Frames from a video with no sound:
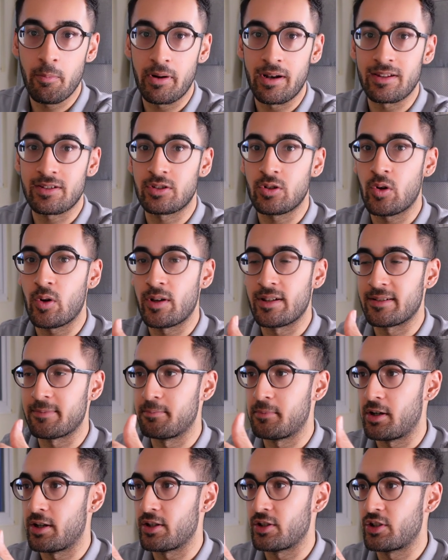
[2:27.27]
but it's not as
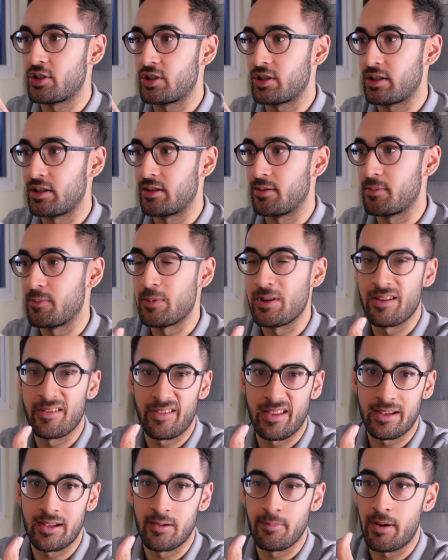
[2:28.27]
much when you
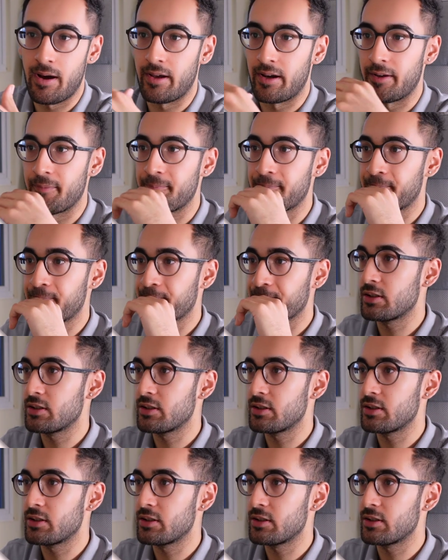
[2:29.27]
think about it.